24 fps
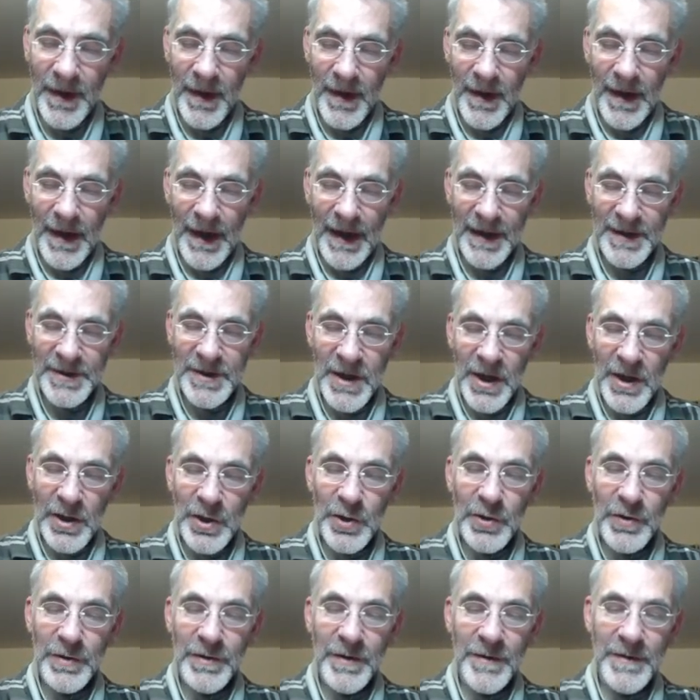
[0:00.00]
And
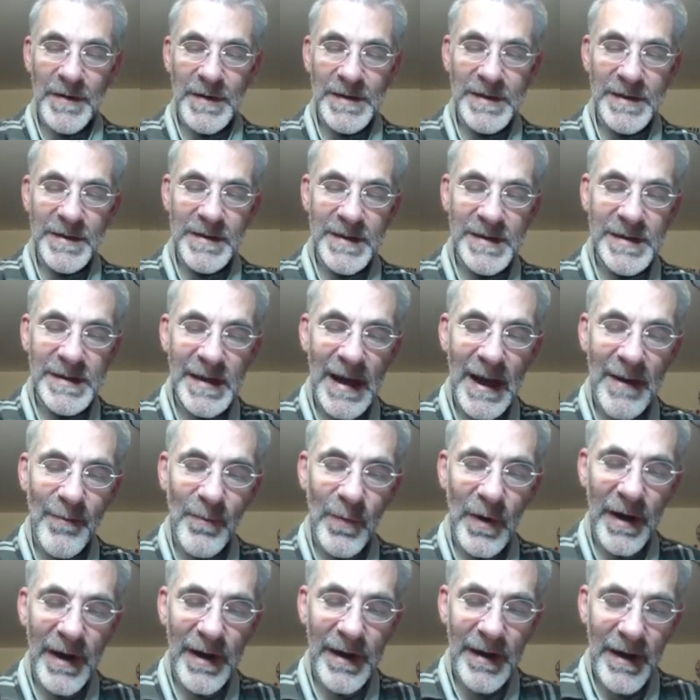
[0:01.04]
you can do this in the same
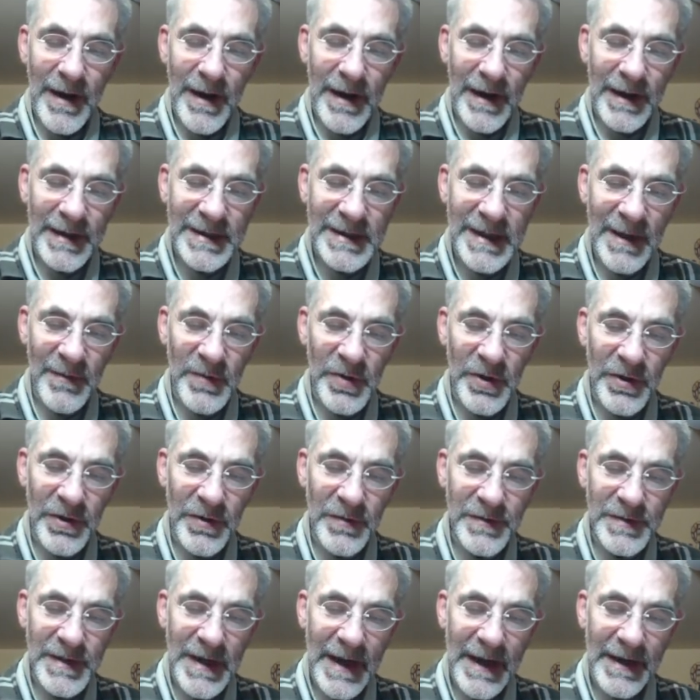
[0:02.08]
way, except you
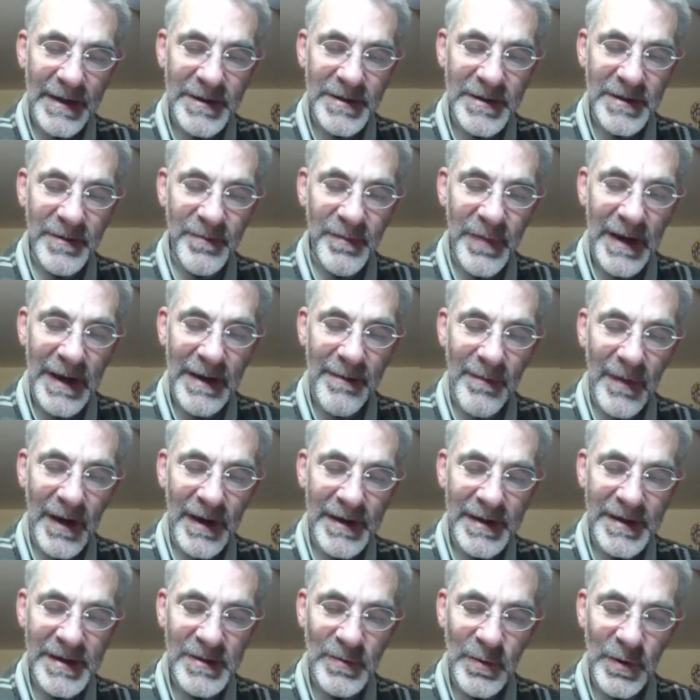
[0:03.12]
use x to the p
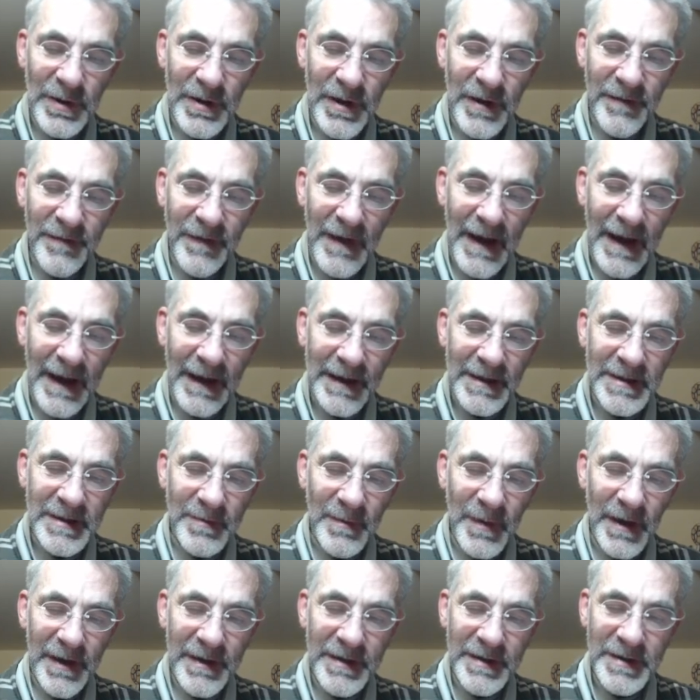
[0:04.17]
minus 1 over x
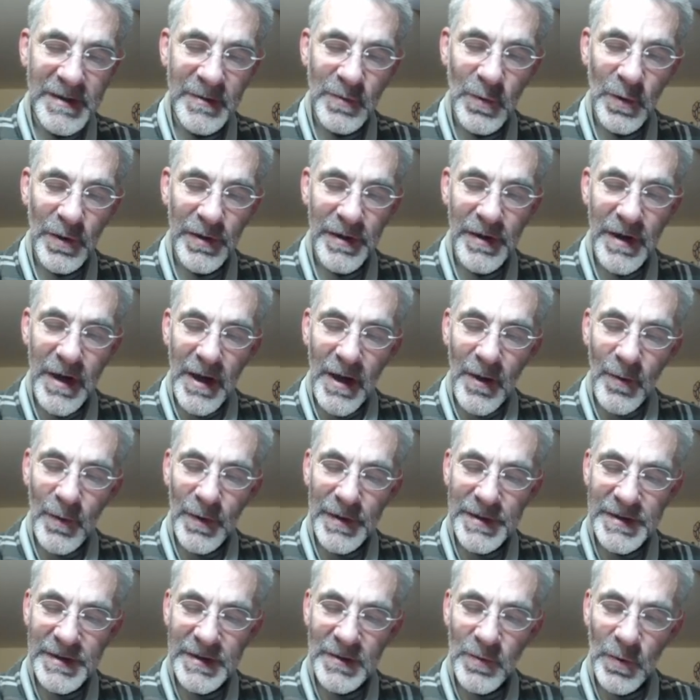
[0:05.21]
minus 1,
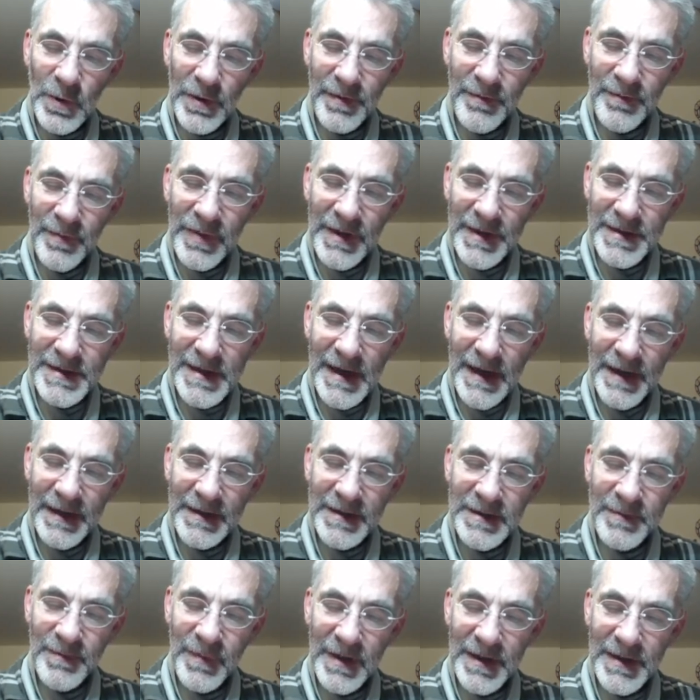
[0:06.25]
which is 1 plus
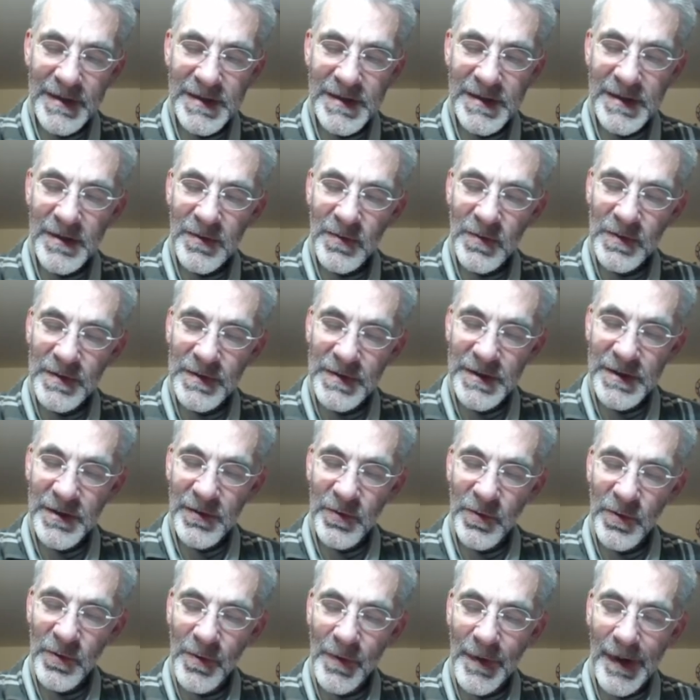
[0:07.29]
x plus so
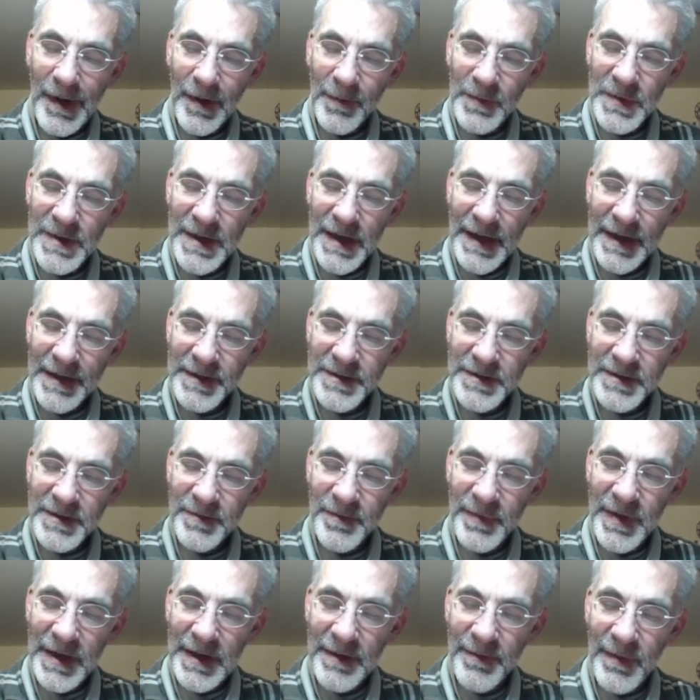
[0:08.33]
on all the way up to x to
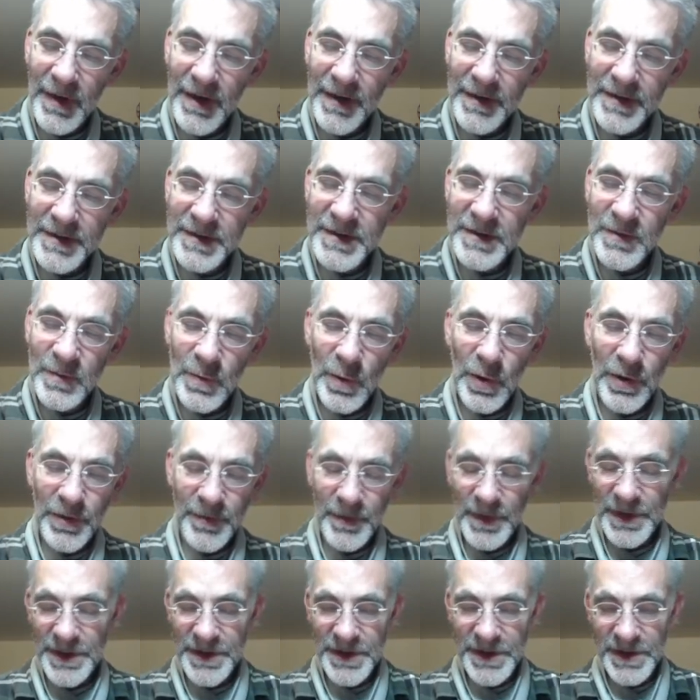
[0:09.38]
the p minus
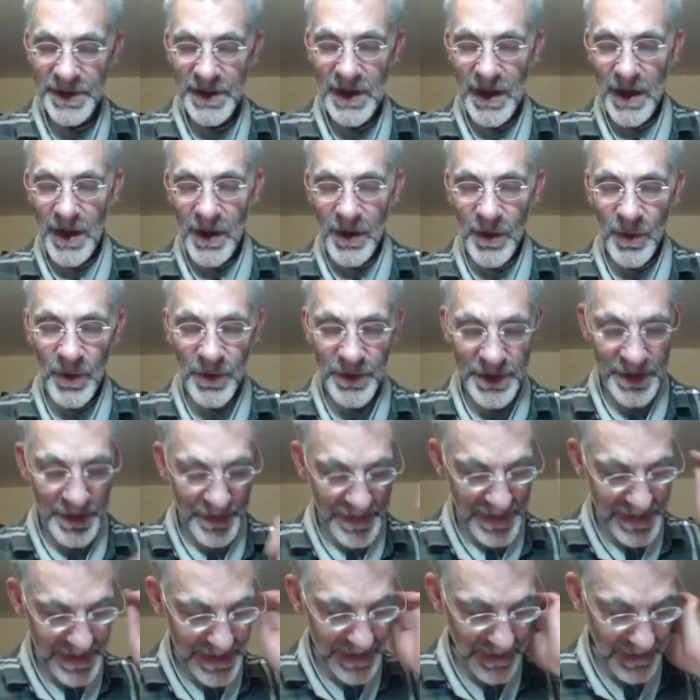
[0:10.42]
1, which is also
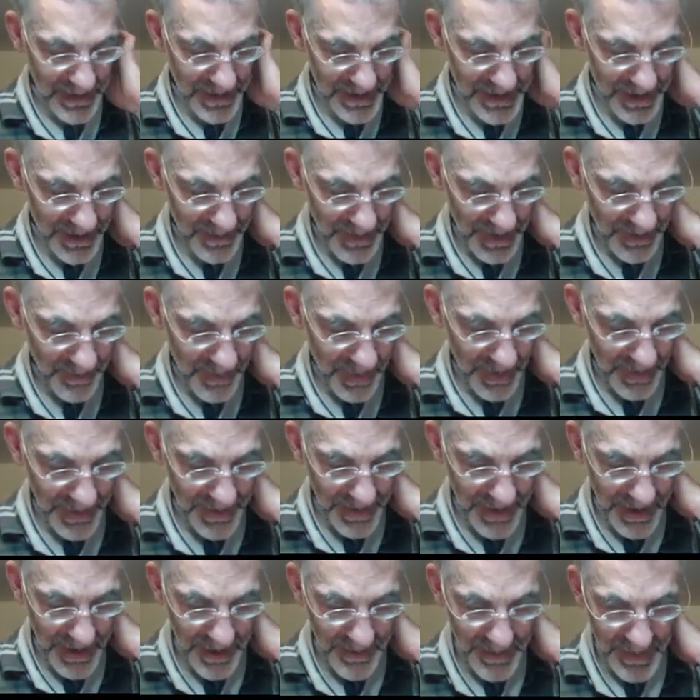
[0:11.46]
a cyclotomic
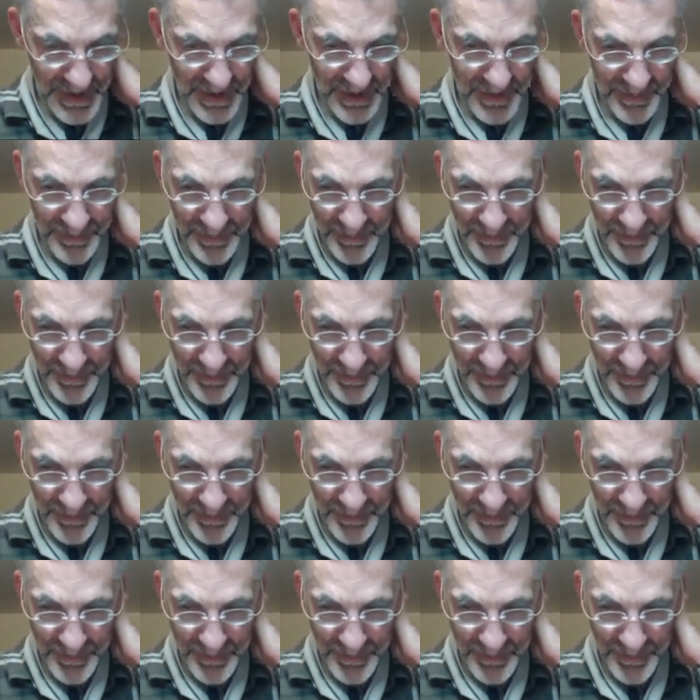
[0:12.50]
polynomial.